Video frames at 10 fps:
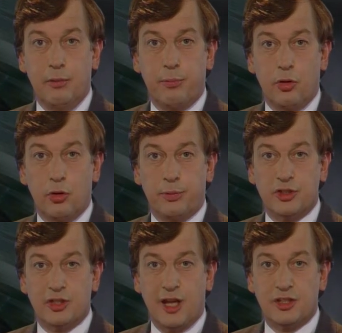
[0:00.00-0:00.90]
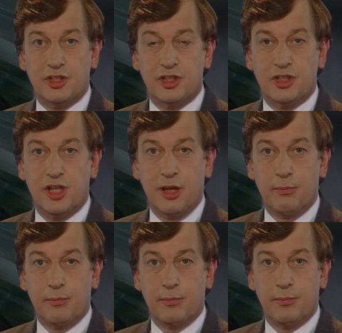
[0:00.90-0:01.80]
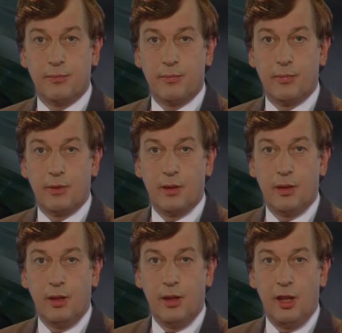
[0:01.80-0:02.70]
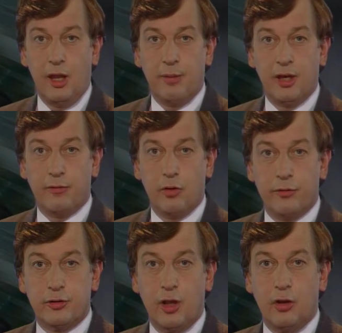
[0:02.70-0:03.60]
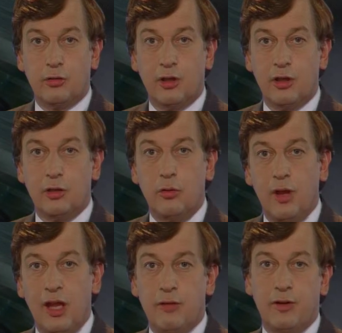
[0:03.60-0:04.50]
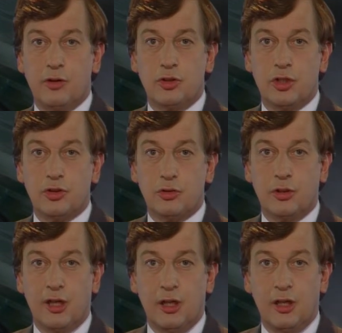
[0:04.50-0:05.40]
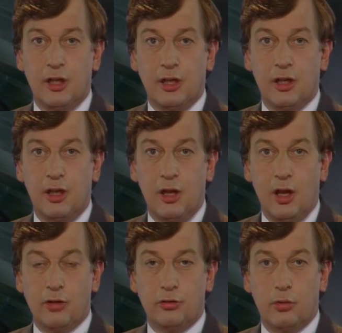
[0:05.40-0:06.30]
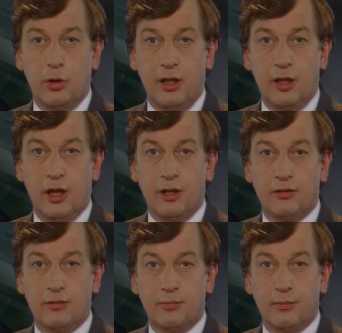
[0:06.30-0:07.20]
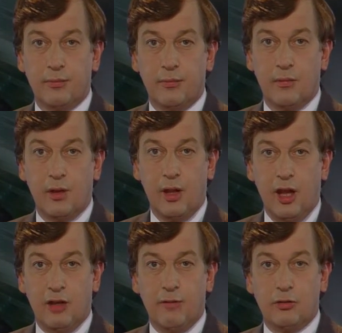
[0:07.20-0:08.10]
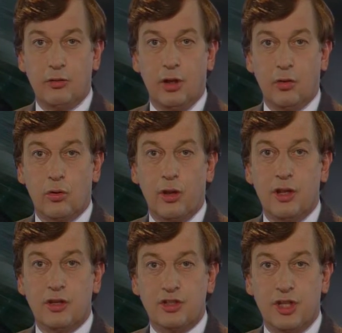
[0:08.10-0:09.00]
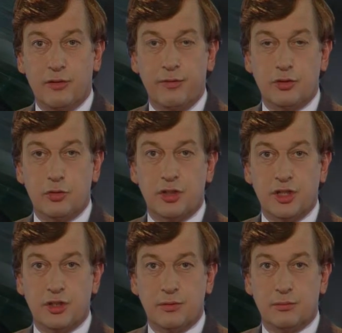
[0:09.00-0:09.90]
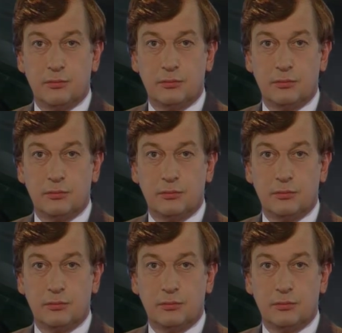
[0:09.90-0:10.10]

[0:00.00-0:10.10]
I am convinced that you will react just as positive as your colleagues. That is why I wish you lots of success. And I wish you dan ook zeer veel succes.